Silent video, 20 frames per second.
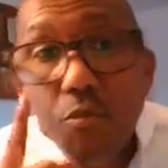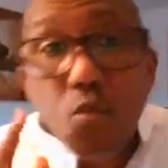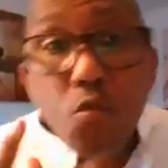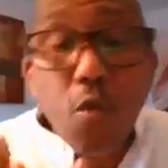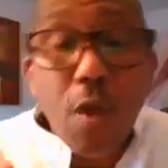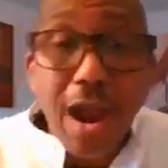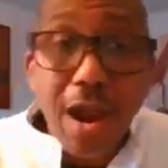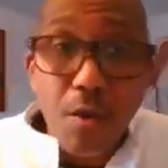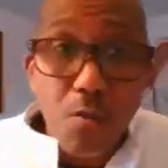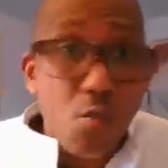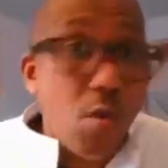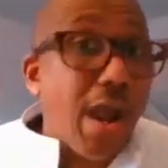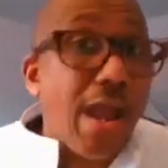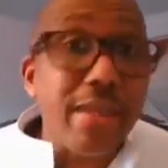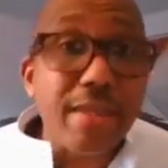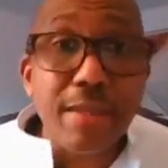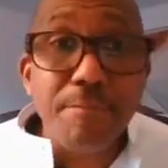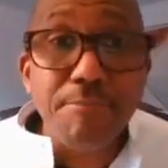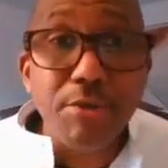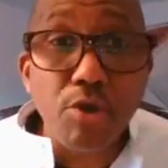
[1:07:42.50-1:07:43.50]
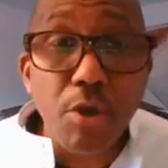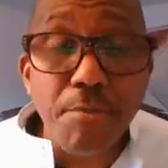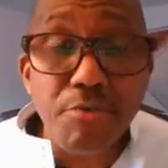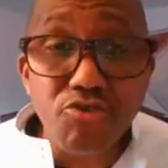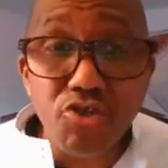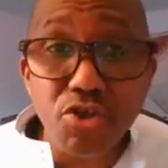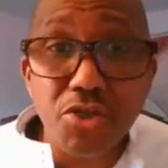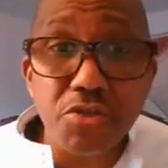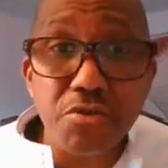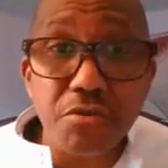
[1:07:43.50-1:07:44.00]
Why keep the
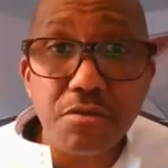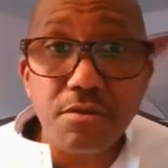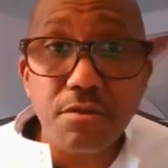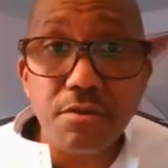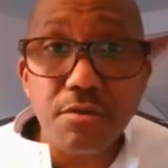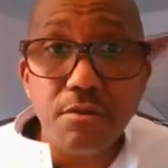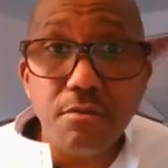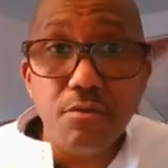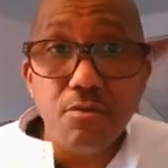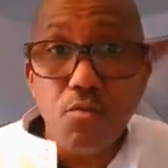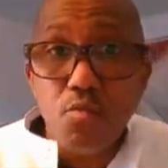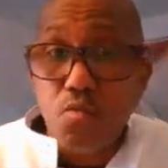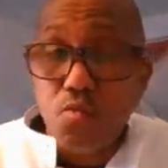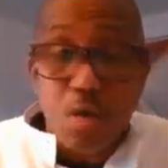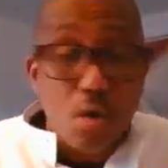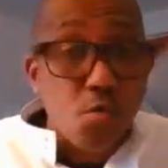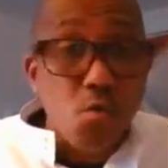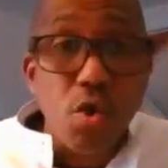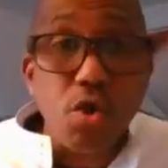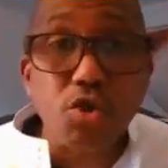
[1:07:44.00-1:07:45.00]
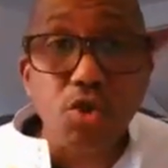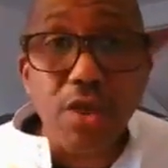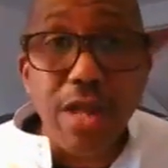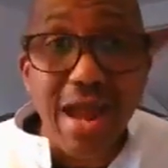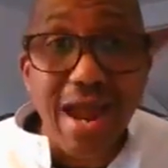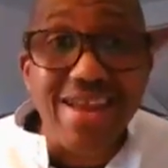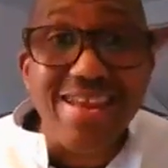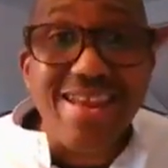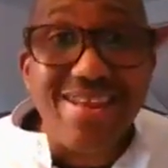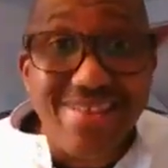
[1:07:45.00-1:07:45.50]
commissioners? What
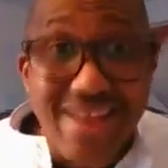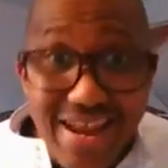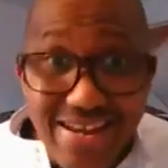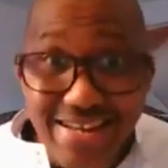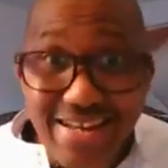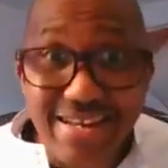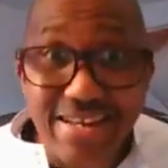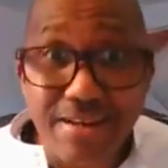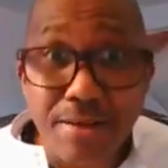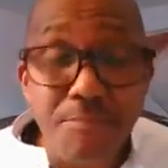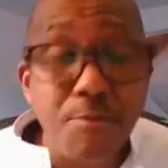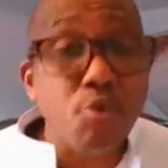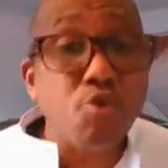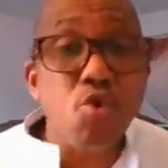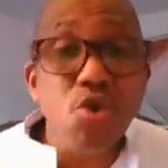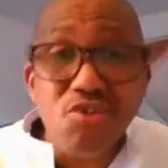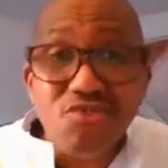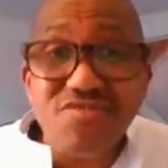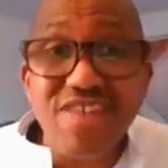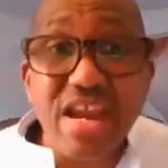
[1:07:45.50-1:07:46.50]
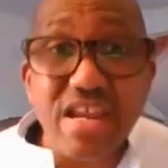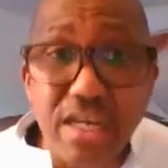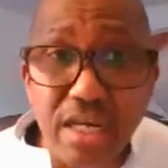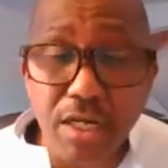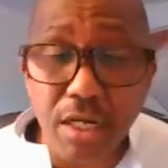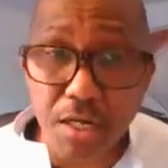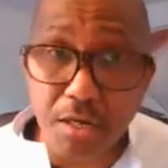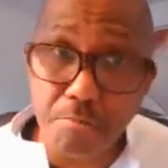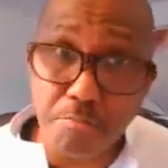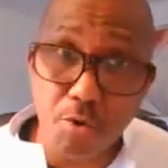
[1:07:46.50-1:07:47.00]
are they writing the report? Who is writing
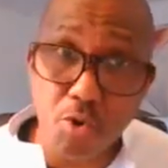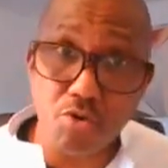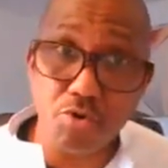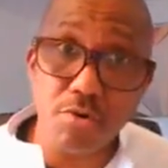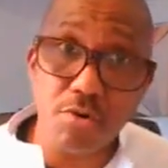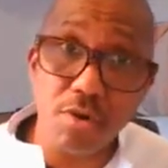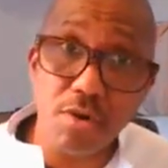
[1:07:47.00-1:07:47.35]
the report?